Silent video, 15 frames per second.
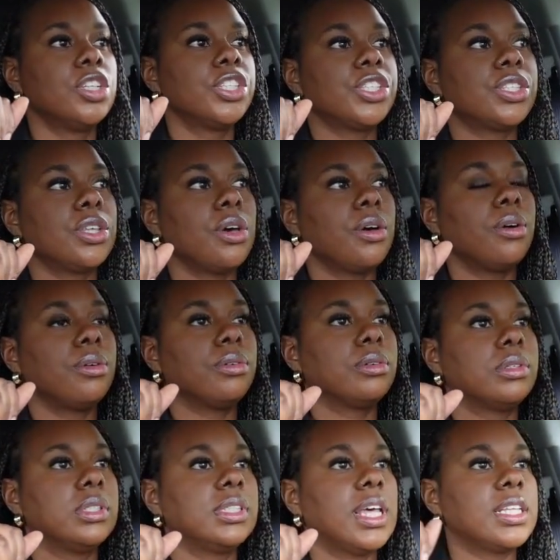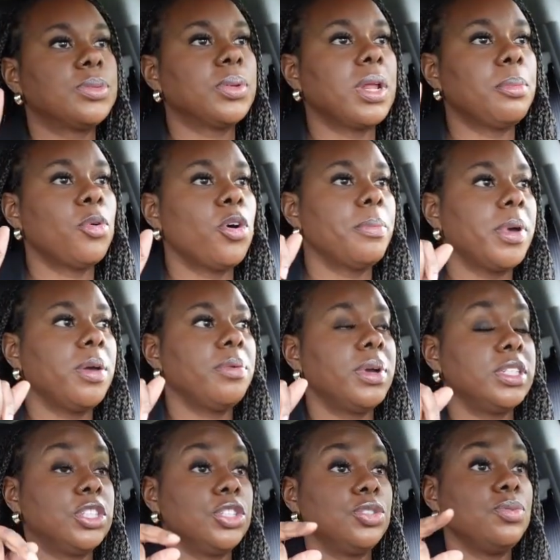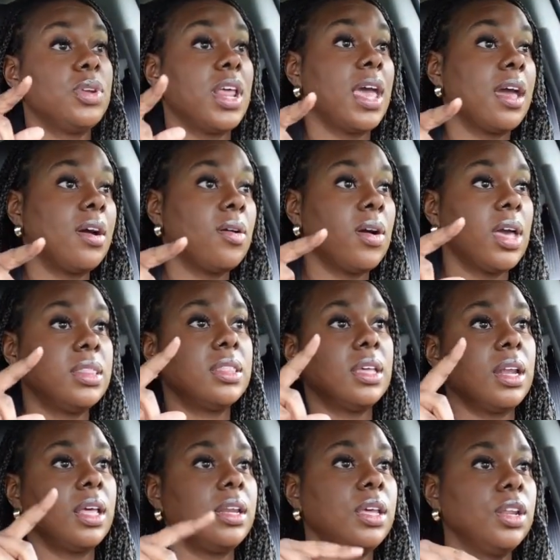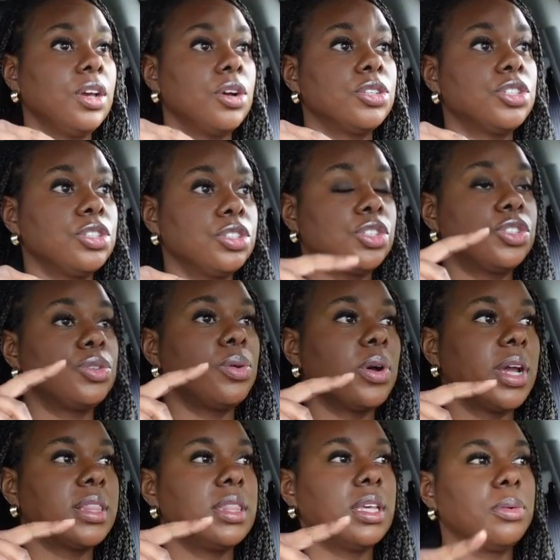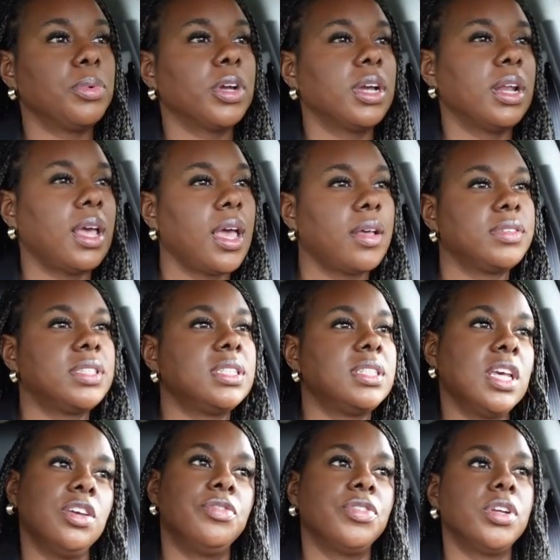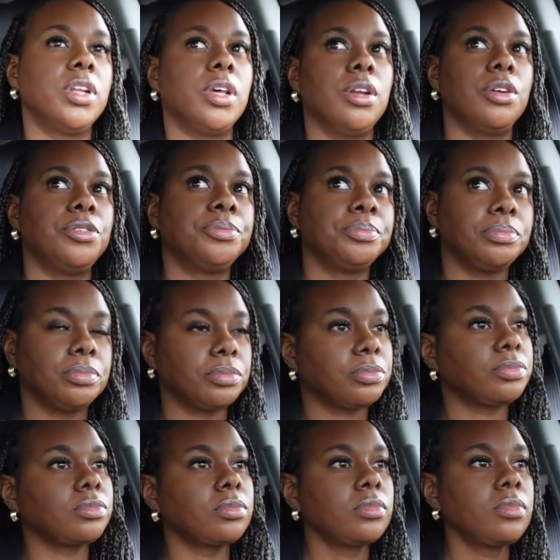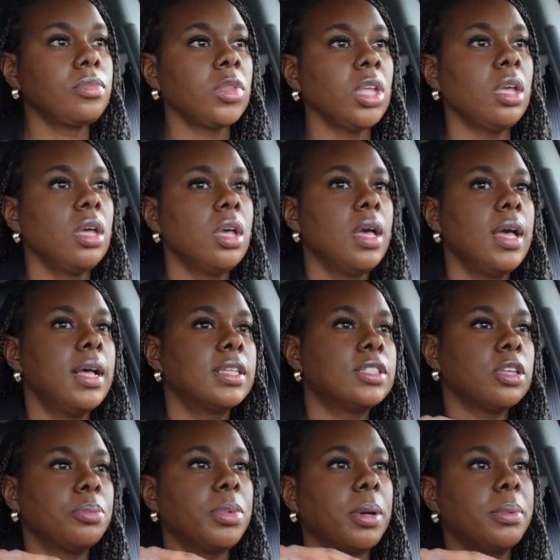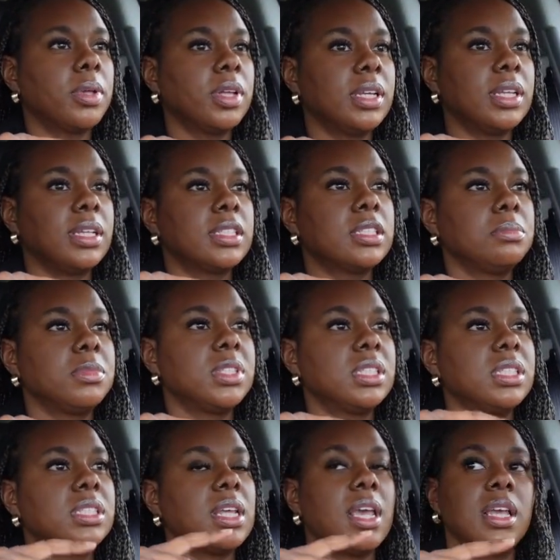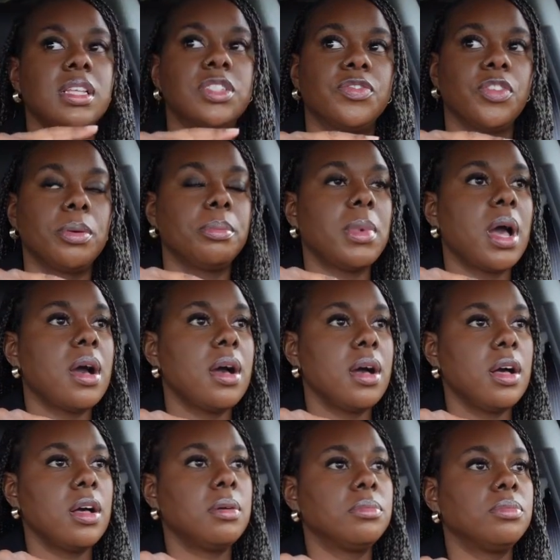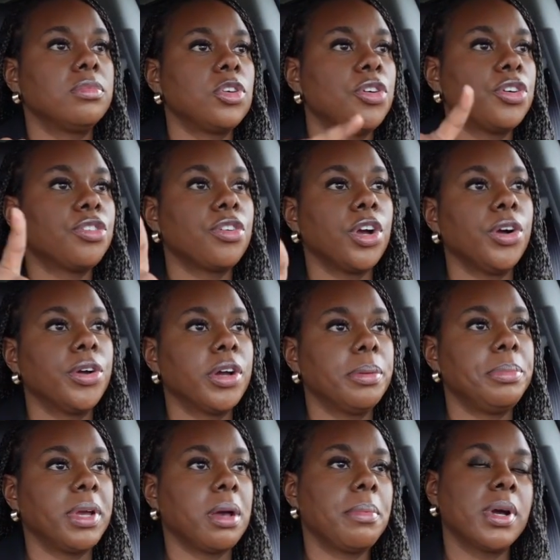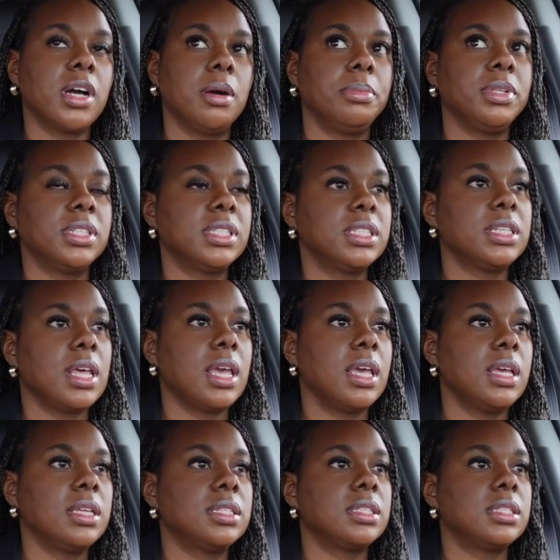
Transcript: So that's what I'm on my way to do now, and then I need to go to the store. I think we're gonna have steak for dinner. So I'm probably gonna get us some steaks from, go to Kroger and pick up a couple of steaks.